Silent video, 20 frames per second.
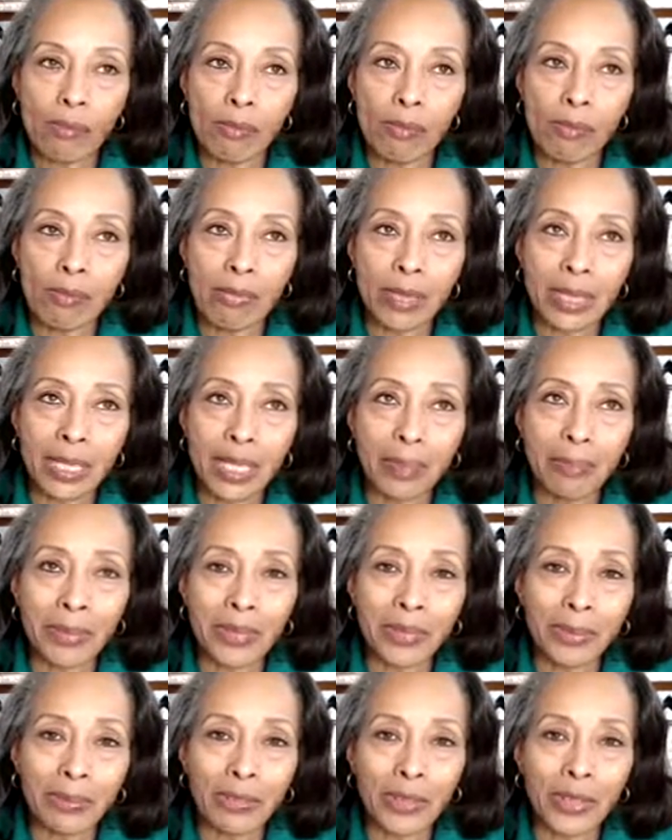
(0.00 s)

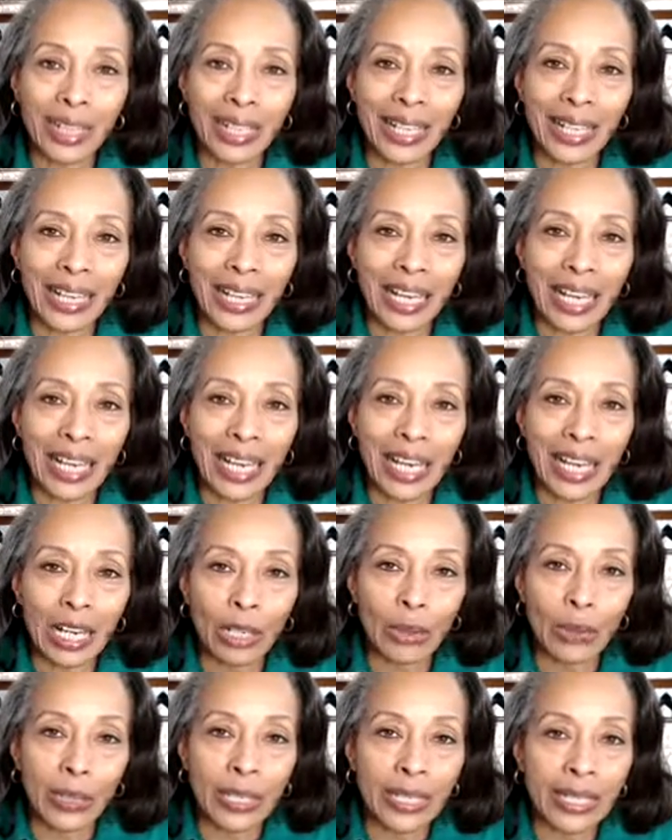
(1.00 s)
somewhat
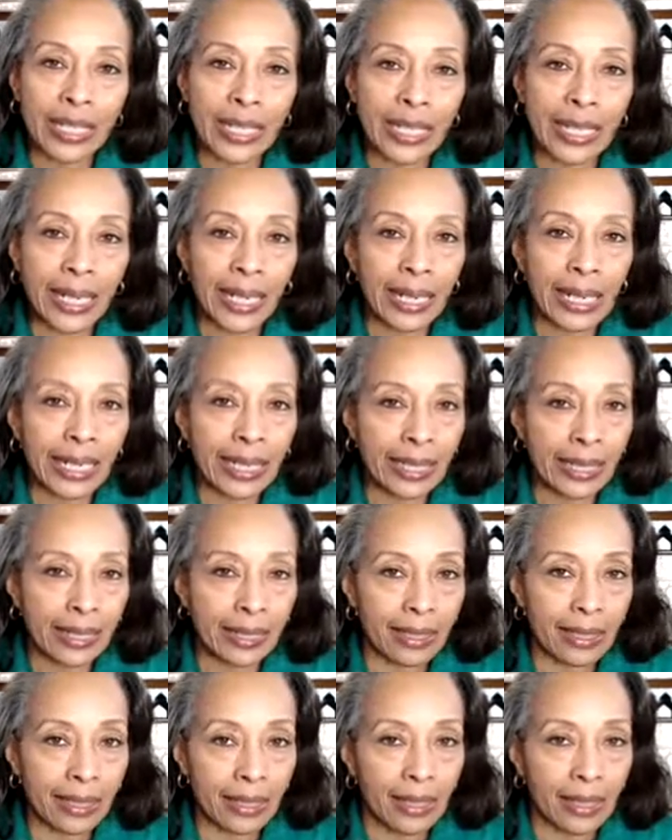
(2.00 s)
outdated.
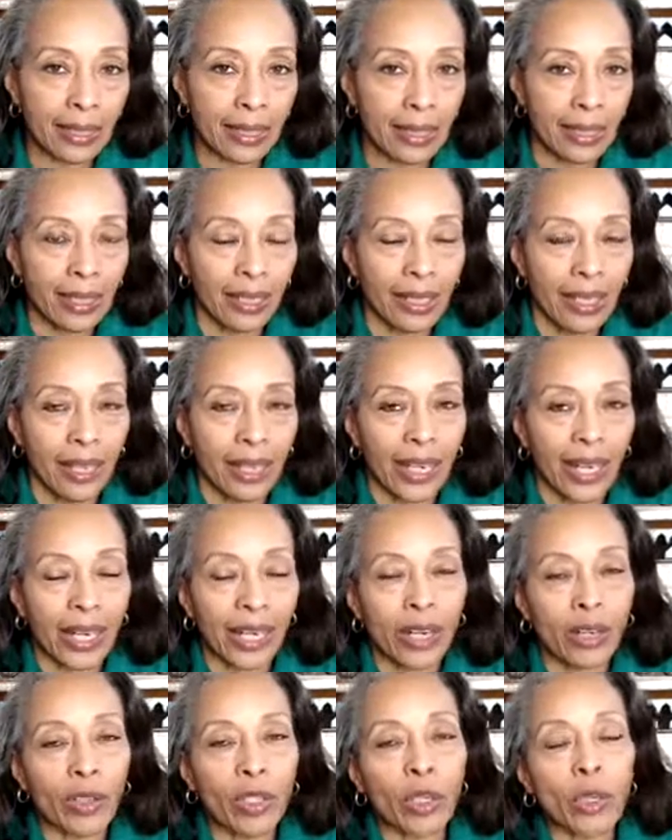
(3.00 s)
And I'll
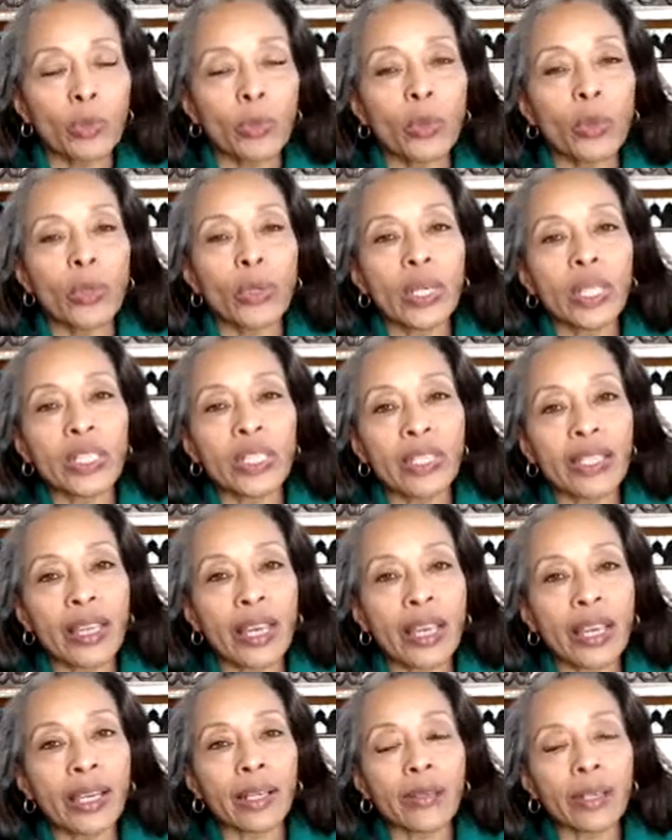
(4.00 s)
go more into
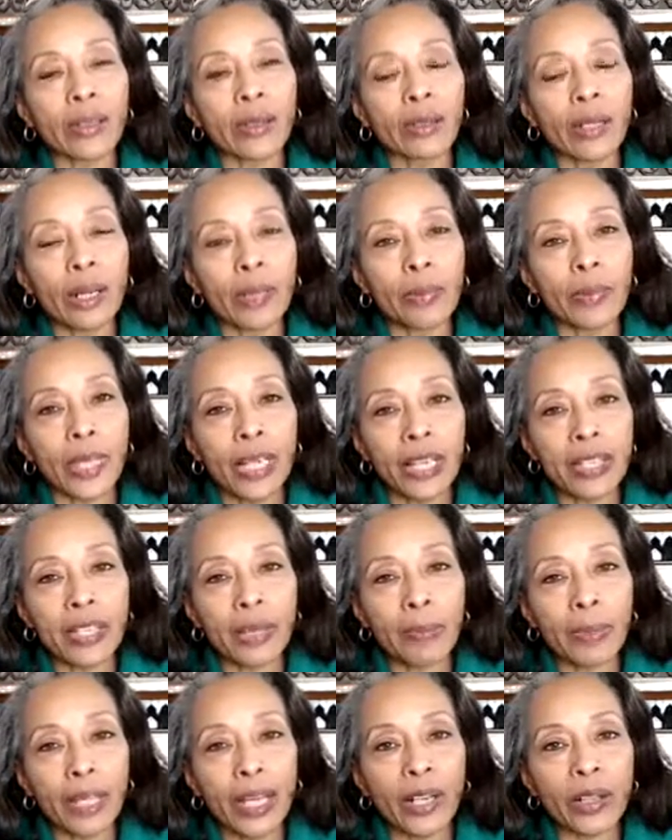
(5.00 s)
that because I
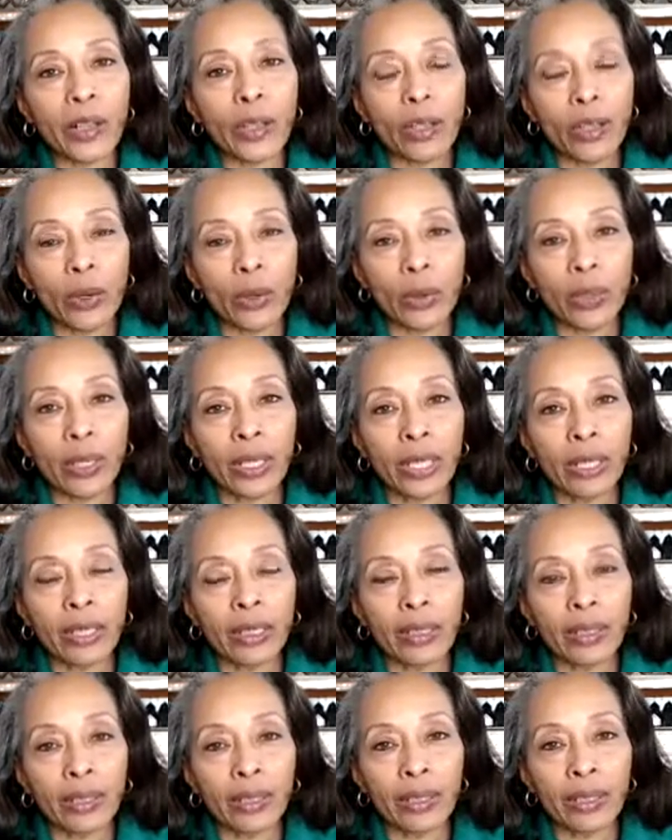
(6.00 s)
plan on going
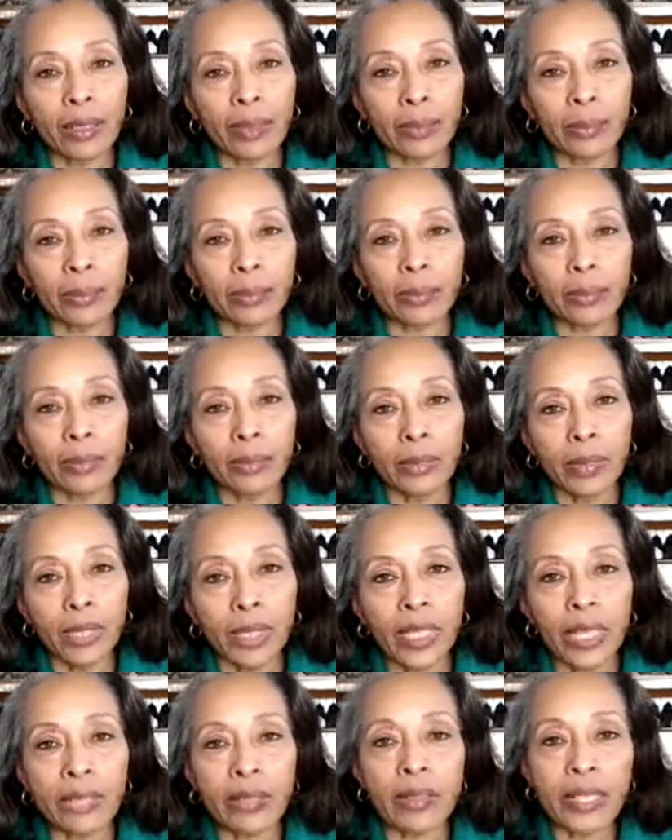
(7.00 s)

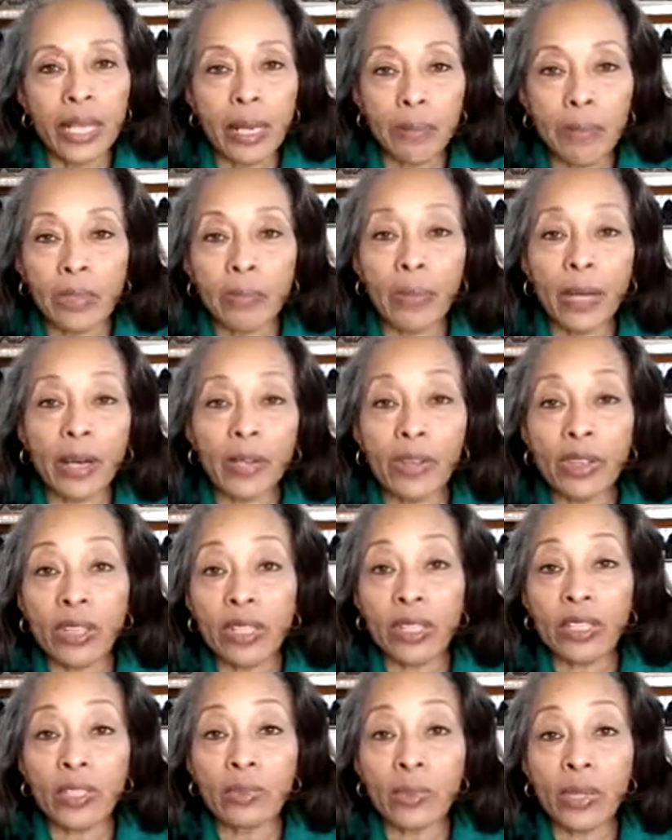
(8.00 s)
in depth about
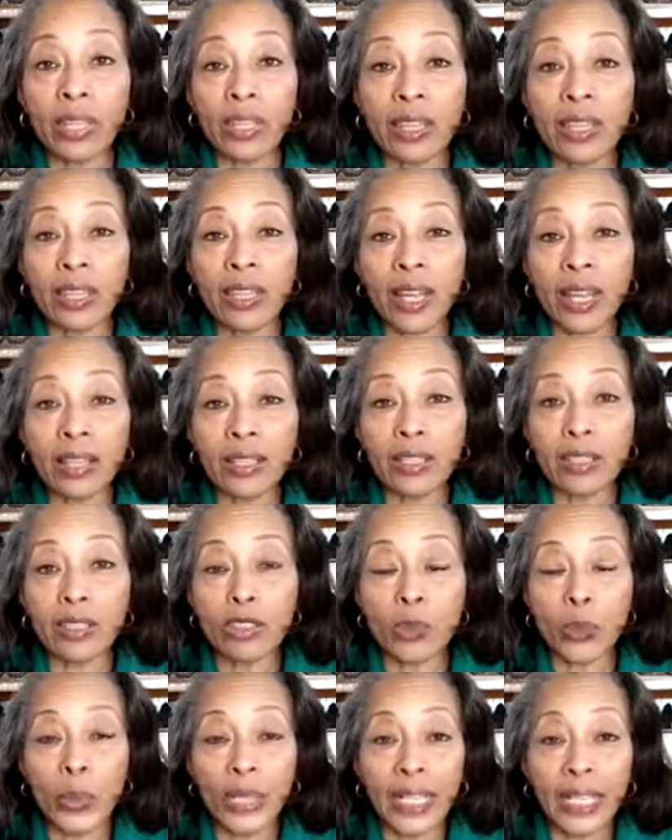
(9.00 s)
this within the next
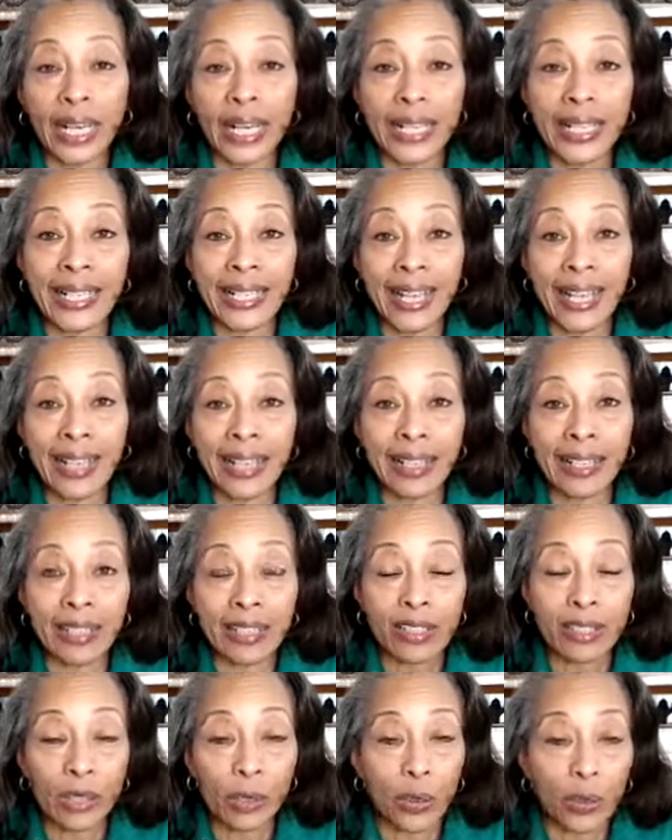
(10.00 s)
28 days.
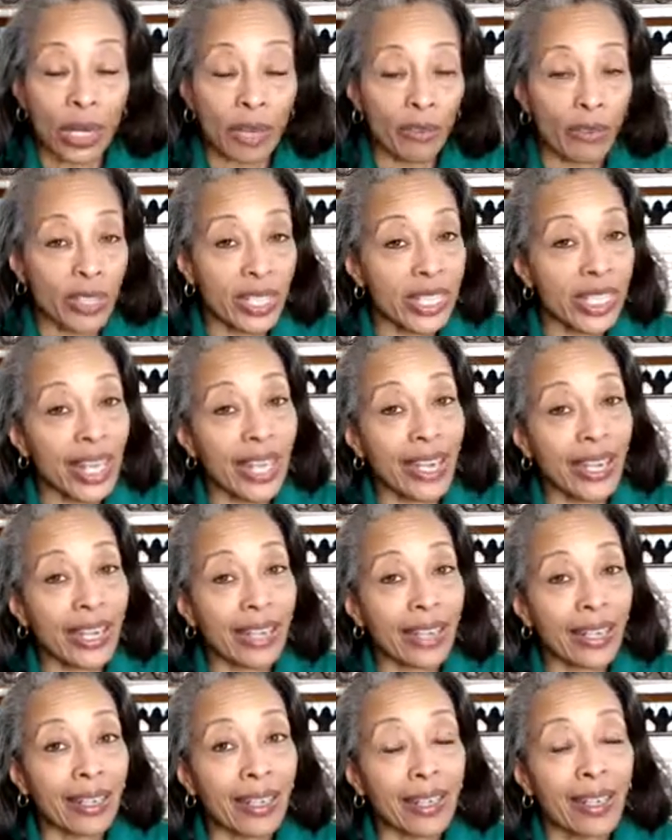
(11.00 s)
So every day
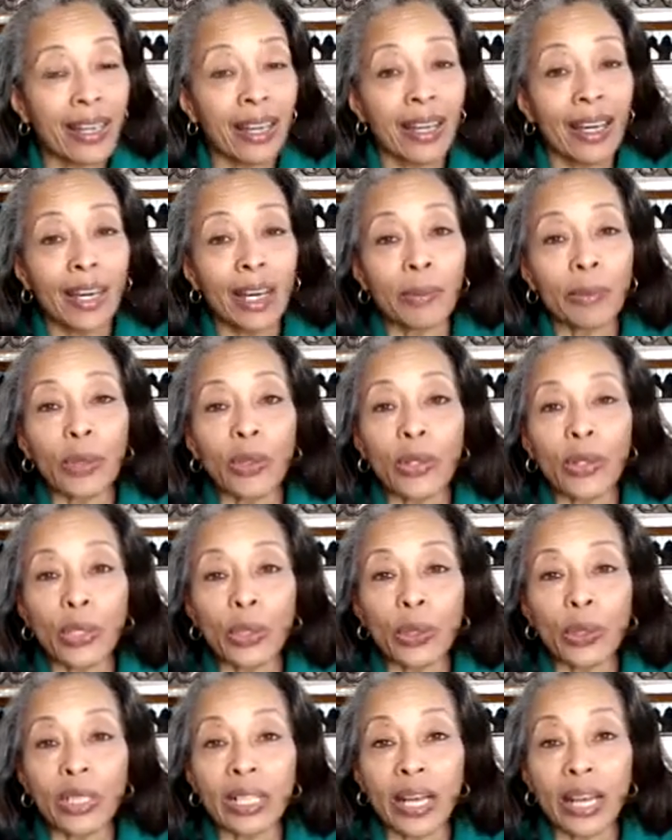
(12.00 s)
I'm going to go
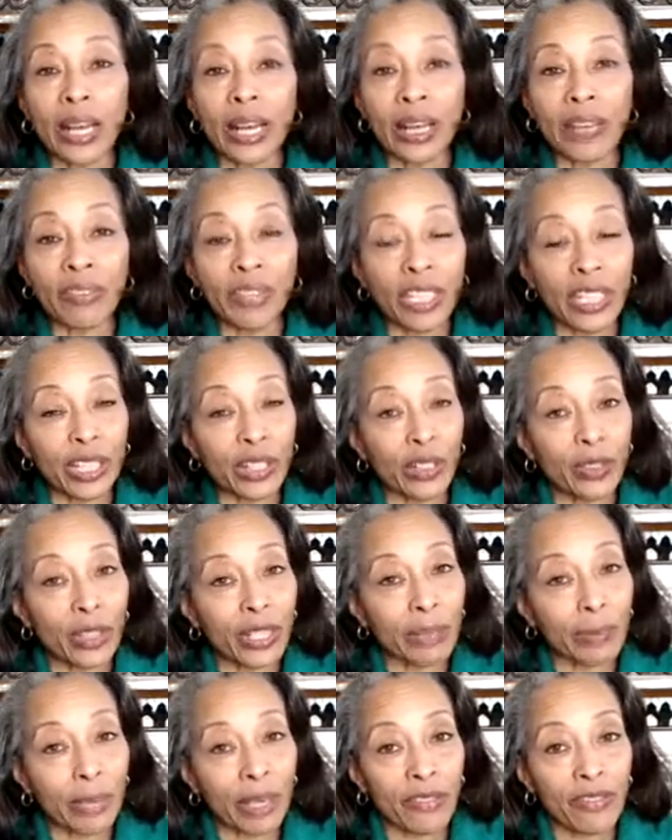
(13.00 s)
live here in
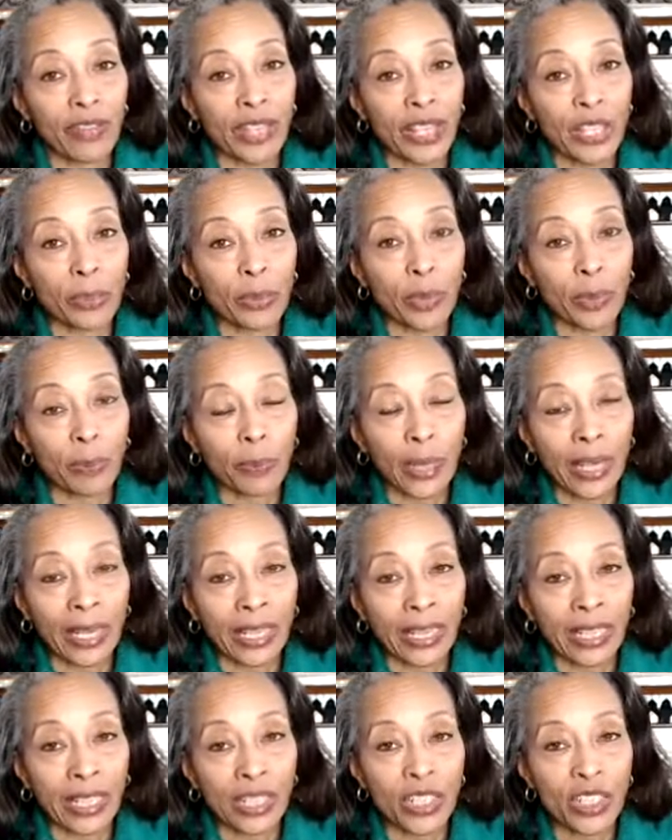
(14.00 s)
my Facebook
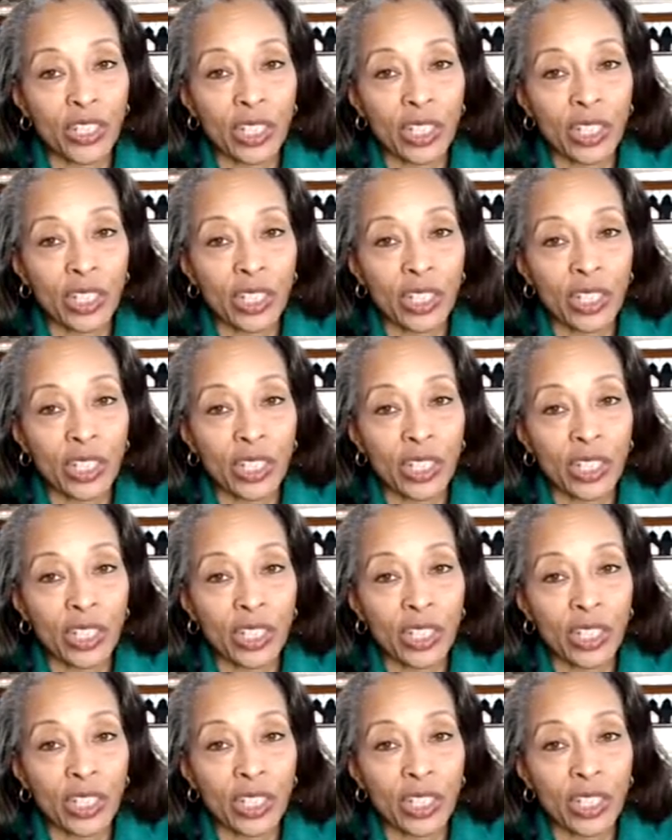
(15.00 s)
page